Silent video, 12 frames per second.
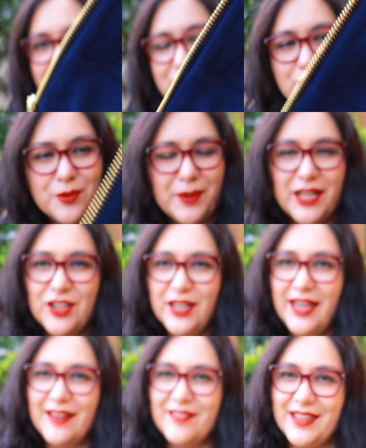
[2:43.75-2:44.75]
So we're going to
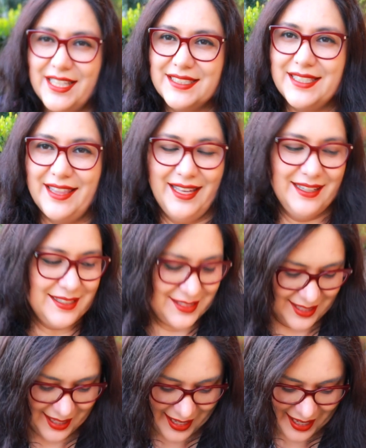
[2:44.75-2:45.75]
cover these
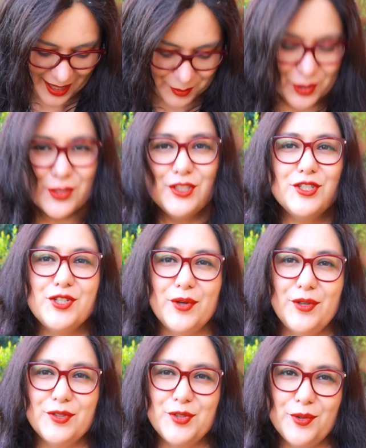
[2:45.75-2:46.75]
things. I'm going to show
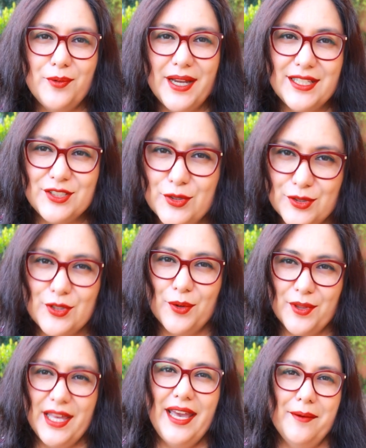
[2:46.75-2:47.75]
you two ways to
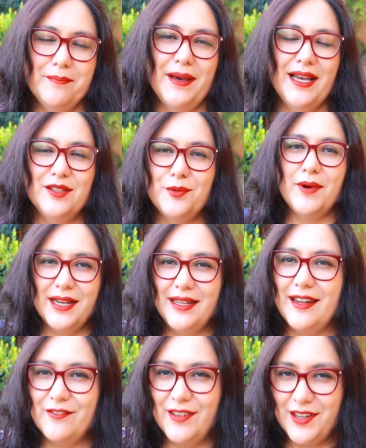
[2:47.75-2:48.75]
sew the hemband, one
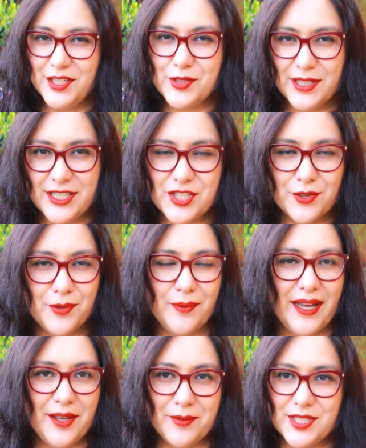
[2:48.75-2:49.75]
in a very traditional
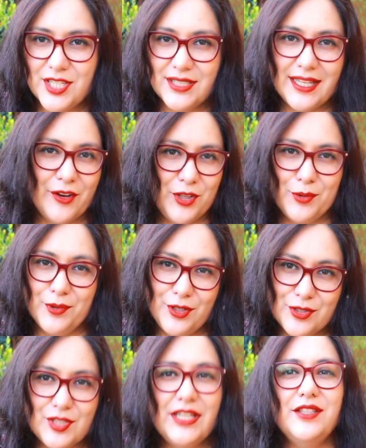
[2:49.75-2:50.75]
way, which is how you would
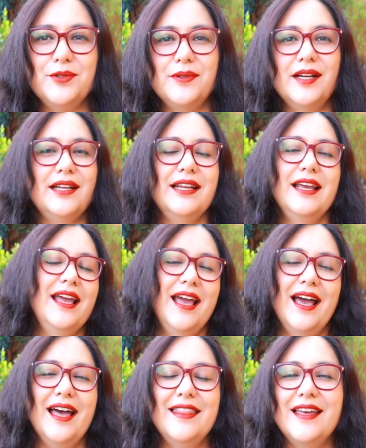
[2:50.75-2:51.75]
usually do it.
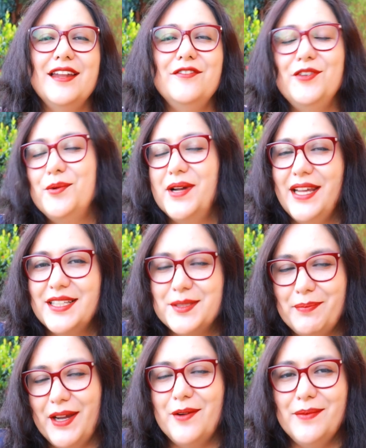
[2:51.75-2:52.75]
And then if you want to
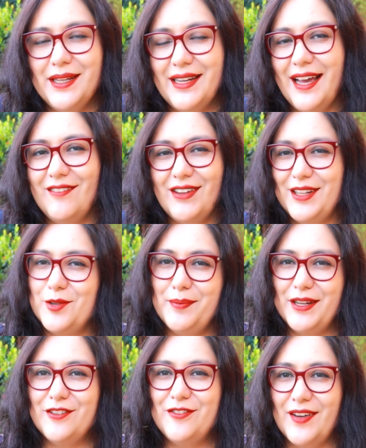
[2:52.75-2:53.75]
experiment and have a little
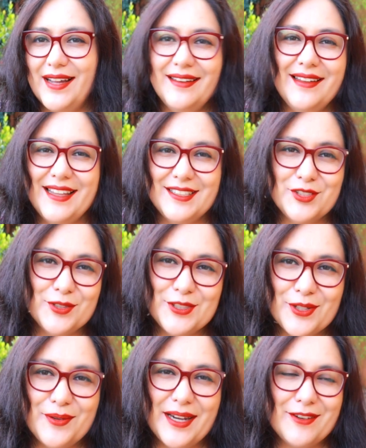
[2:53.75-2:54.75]
bit of fun, there's
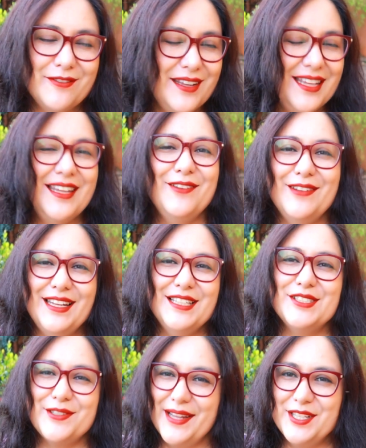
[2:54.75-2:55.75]
also a really
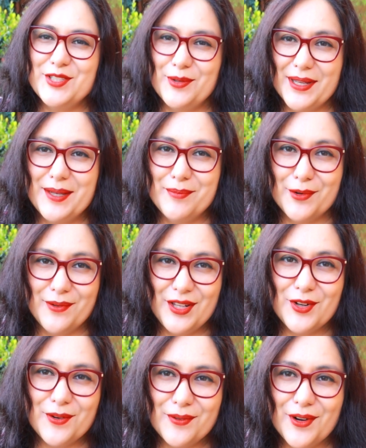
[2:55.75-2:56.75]
strange looking
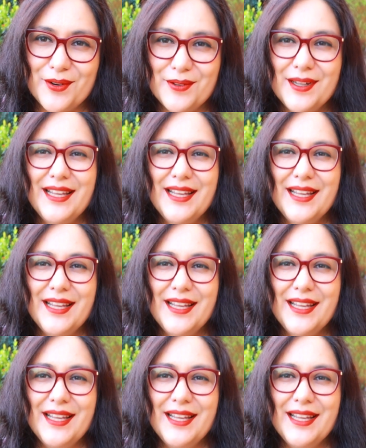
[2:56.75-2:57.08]
burrito roll.